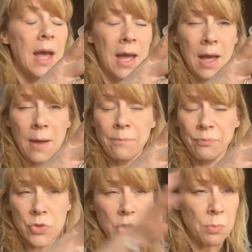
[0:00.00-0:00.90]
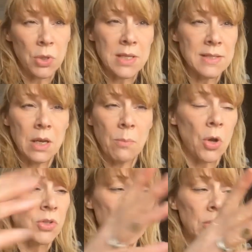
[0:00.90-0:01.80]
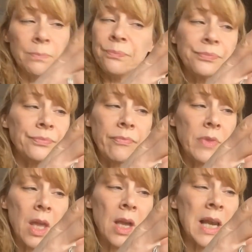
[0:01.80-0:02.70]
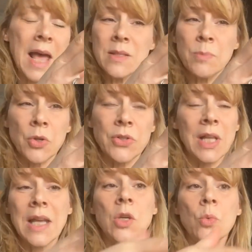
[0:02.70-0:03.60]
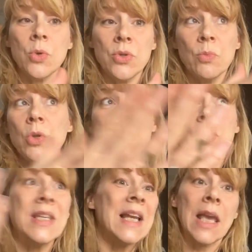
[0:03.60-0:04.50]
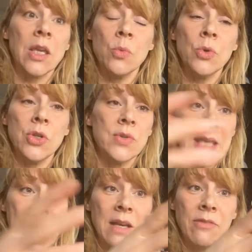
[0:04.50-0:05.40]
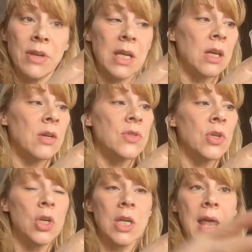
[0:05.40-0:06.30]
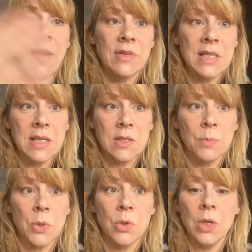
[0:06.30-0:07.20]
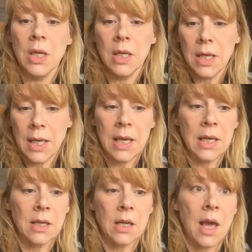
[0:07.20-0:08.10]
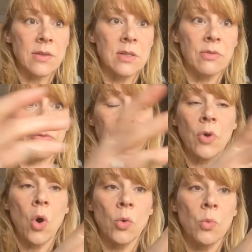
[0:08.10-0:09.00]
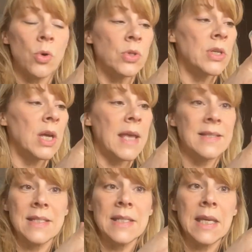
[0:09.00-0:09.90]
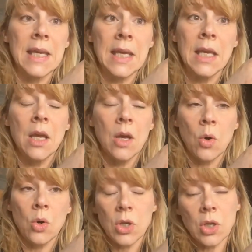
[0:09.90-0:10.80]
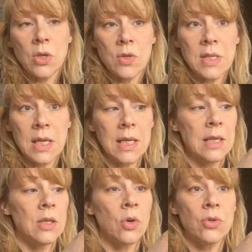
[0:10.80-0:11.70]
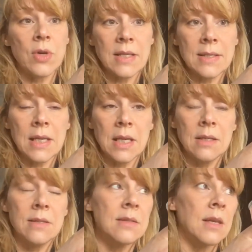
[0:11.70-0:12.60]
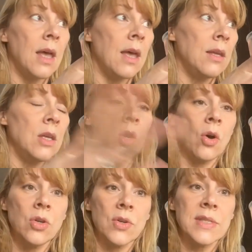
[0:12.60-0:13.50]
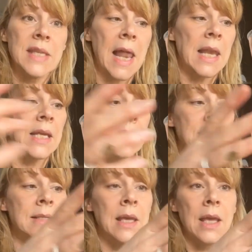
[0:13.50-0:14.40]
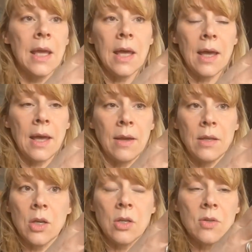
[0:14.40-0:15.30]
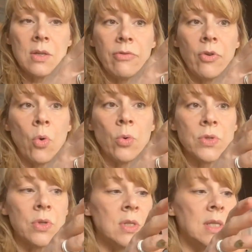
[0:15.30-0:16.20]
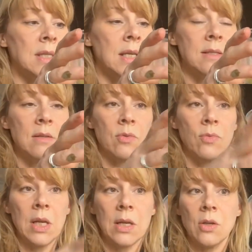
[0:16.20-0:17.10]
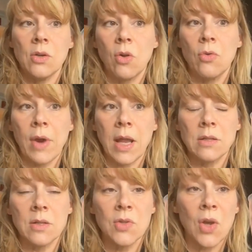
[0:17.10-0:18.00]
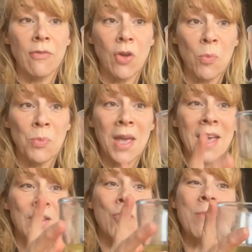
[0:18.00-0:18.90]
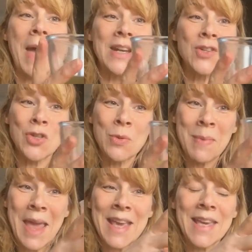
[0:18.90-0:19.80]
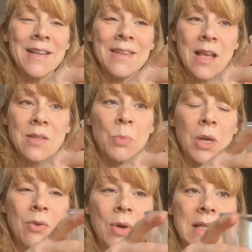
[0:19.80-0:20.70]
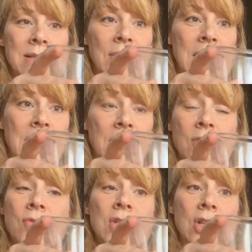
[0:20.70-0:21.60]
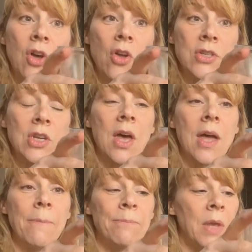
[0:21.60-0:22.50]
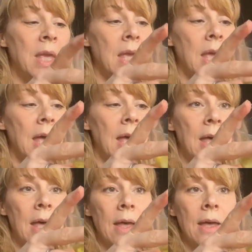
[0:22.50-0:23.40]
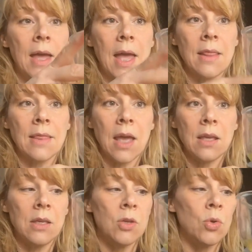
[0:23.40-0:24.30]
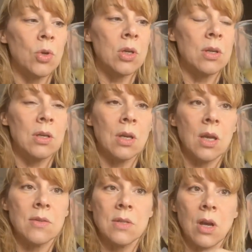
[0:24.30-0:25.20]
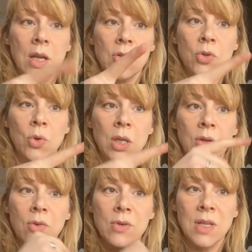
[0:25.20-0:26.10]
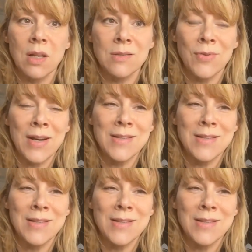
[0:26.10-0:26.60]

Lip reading: So you put this in a bottle, a glass bottle, and you would use it like you would use any vinegar. So you can have a teaspoon in a glass of hot water as a tea, or you can use it in your dressings, you know, on your salads. You can use it for all sorts of things. It's a really good all-rounder. So I hope you've managed to make that spring greens vinegar. You've still got time, and that you can start enjoying your results very